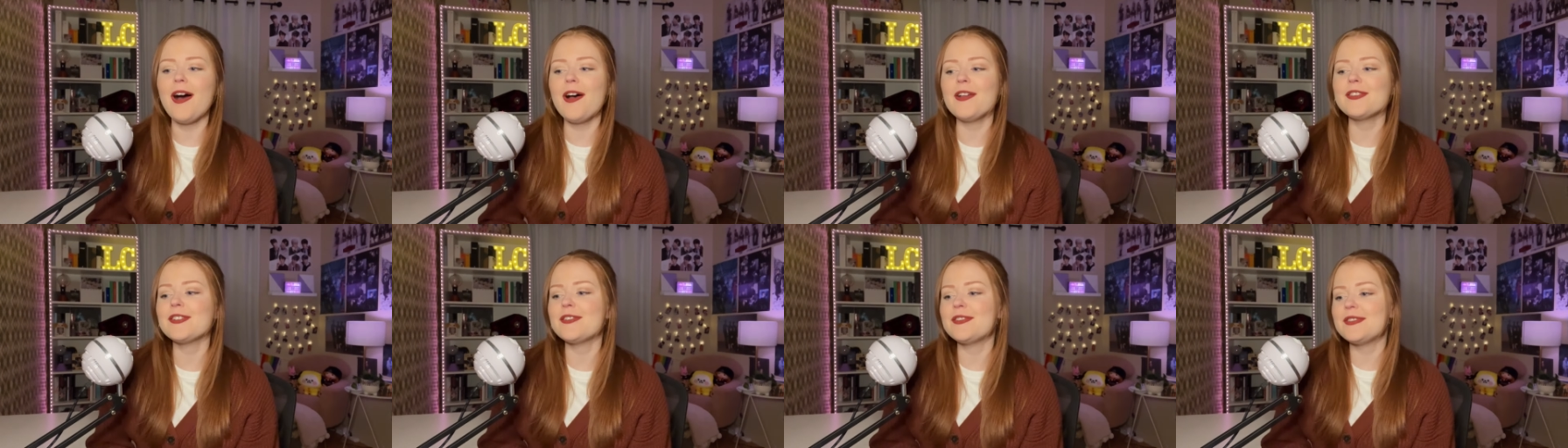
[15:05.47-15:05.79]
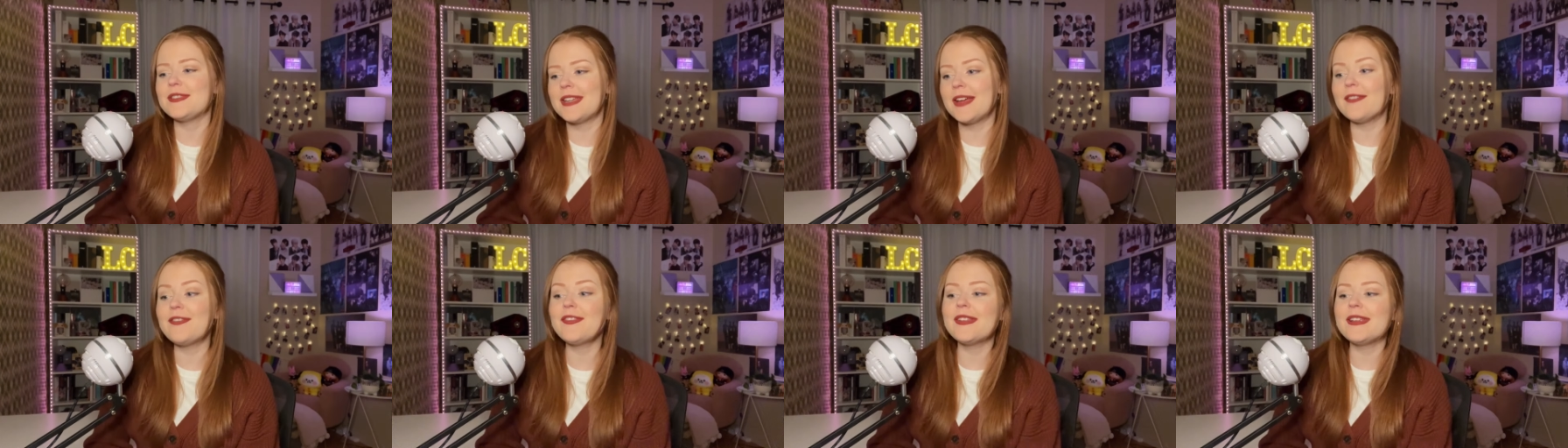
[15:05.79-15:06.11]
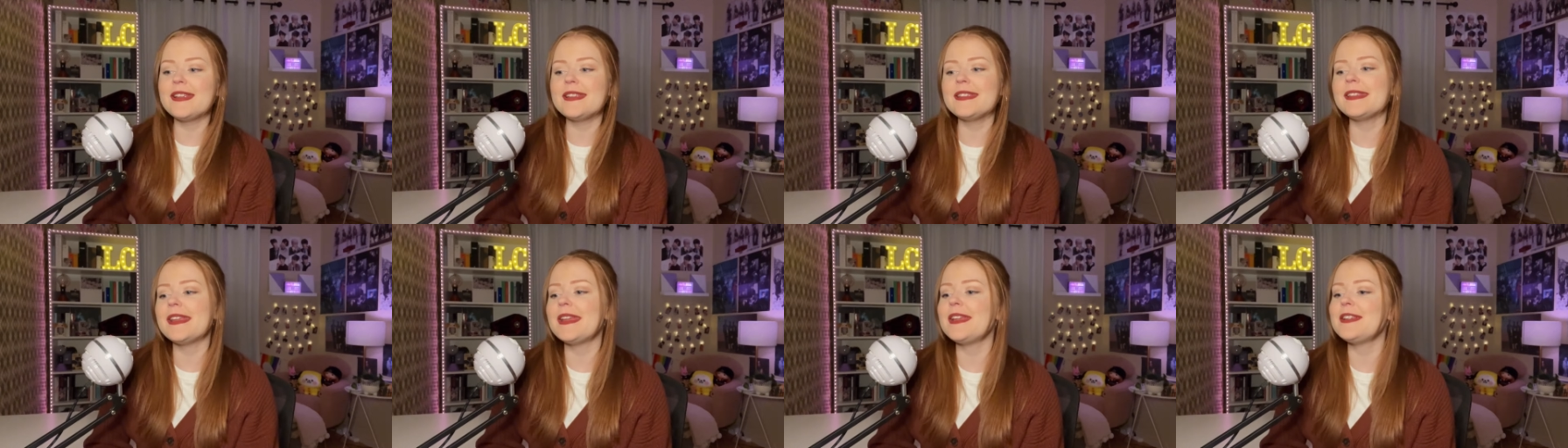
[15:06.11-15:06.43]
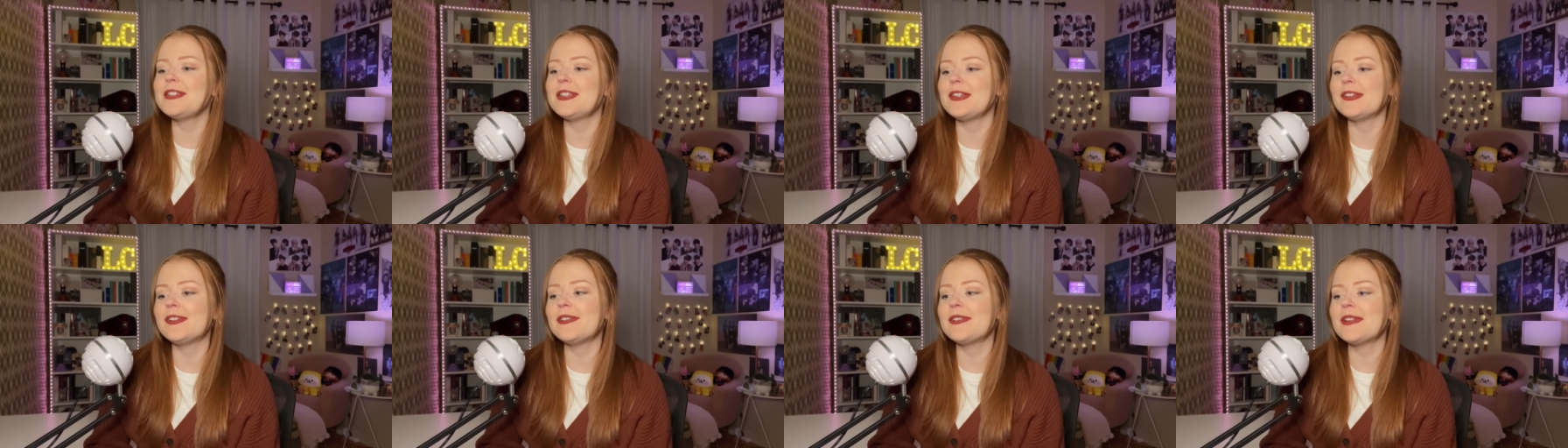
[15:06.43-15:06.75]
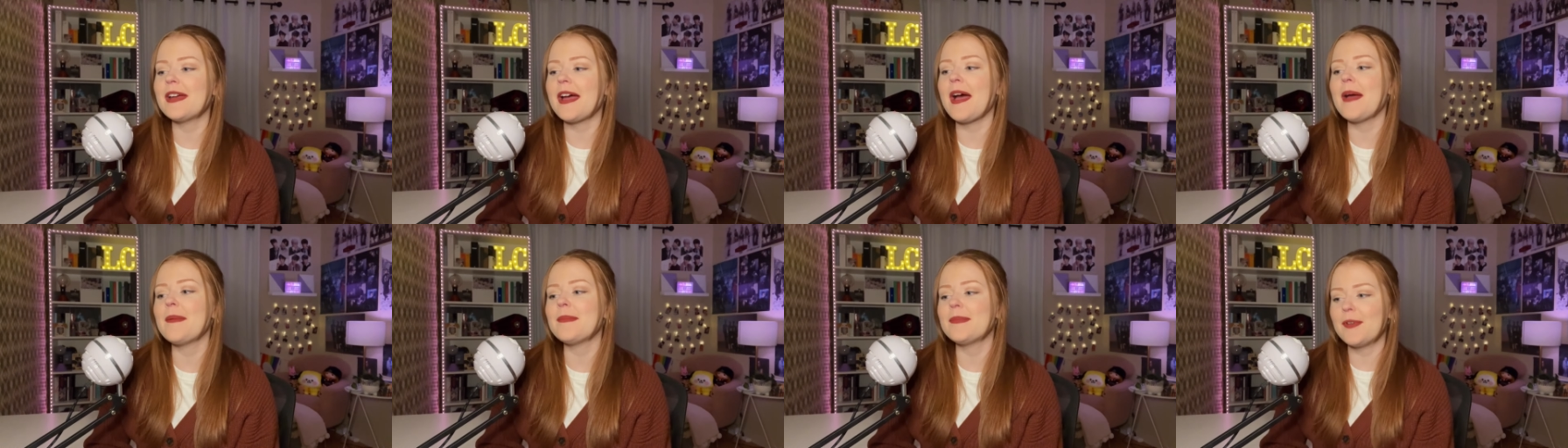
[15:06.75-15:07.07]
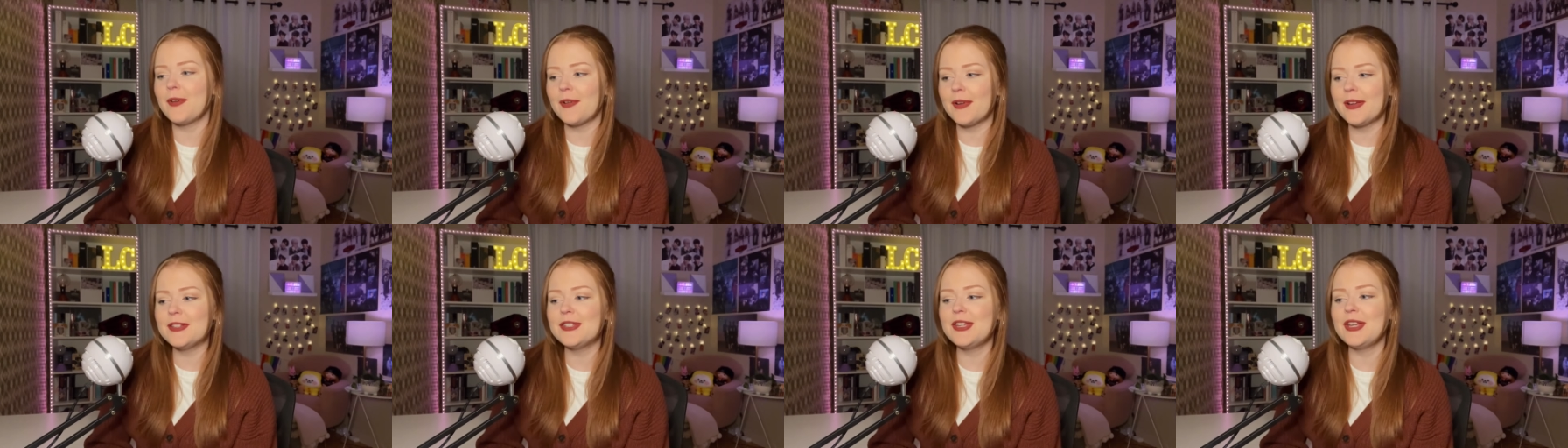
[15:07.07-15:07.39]
Also, definitely stay tuned. I'm
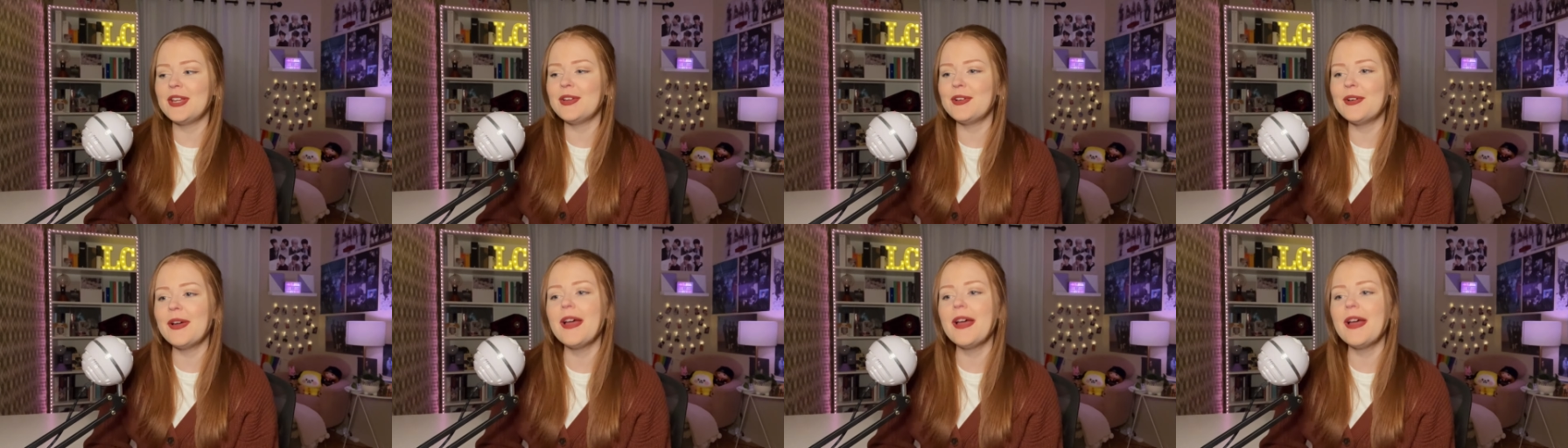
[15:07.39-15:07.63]
going to